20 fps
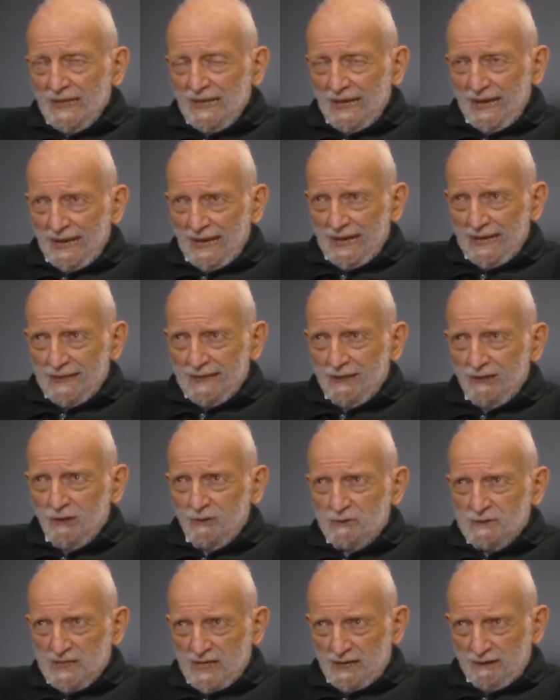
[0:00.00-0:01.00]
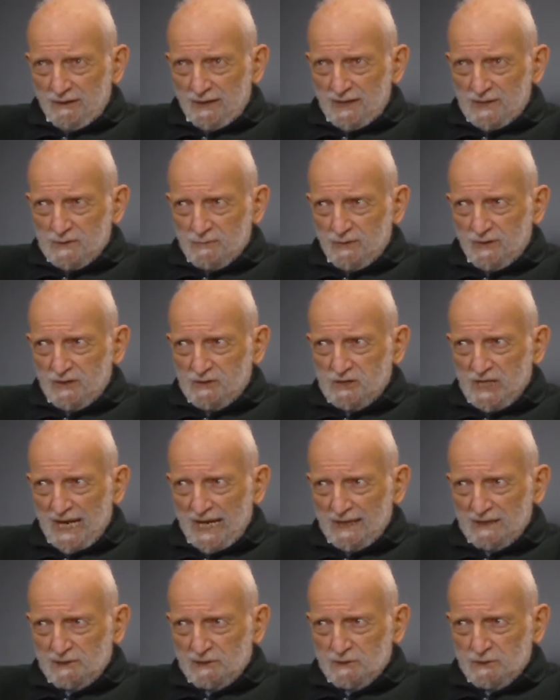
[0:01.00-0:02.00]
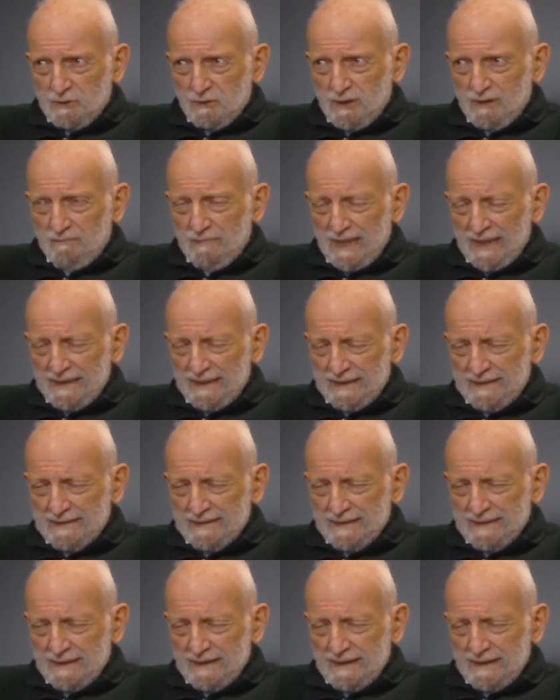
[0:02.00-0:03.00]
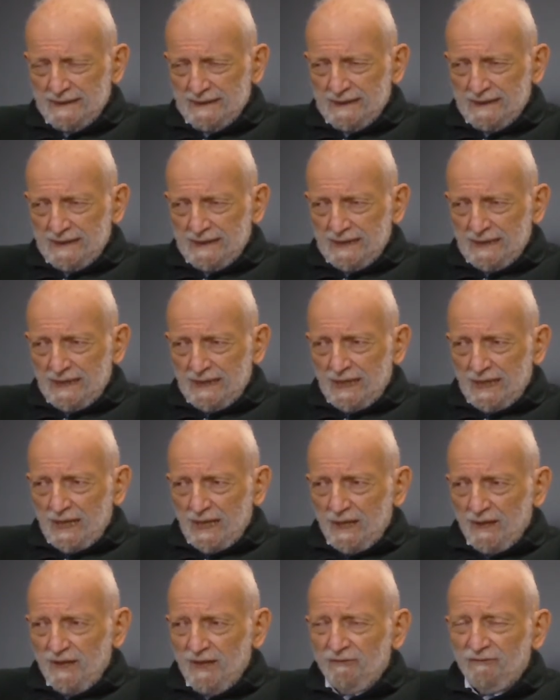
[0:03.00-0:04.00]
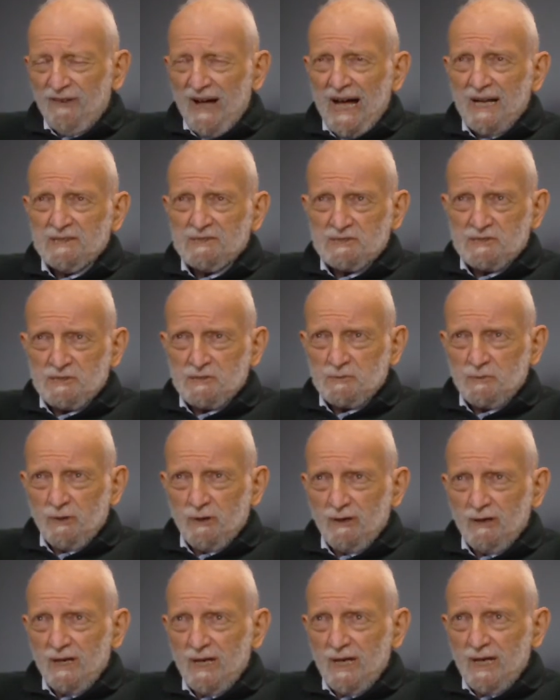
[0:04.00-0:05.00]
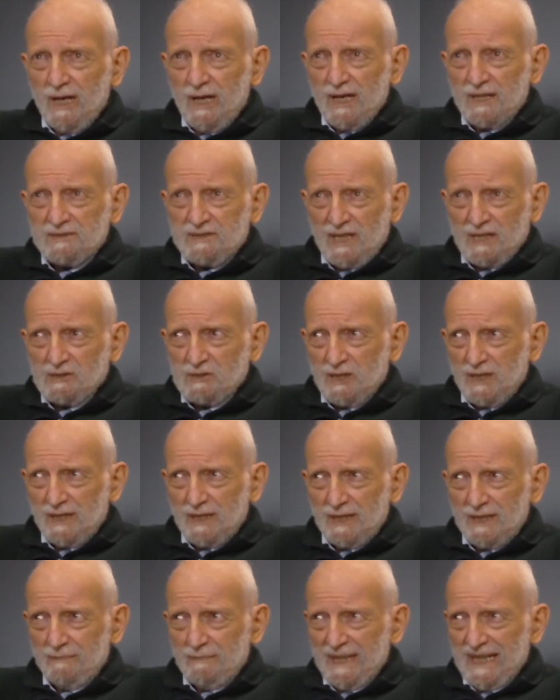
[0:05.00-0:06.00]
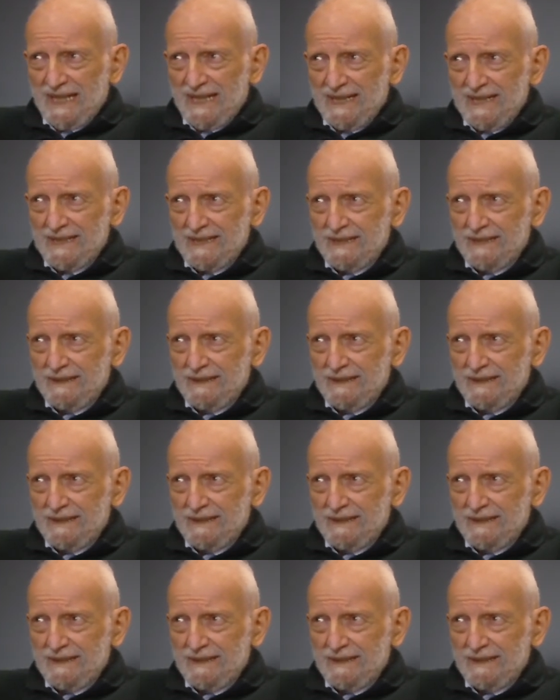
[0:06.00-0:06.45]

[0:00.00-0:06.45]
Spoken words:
And in those areas where the jackals are abundant, the foxes were essentially eliminated.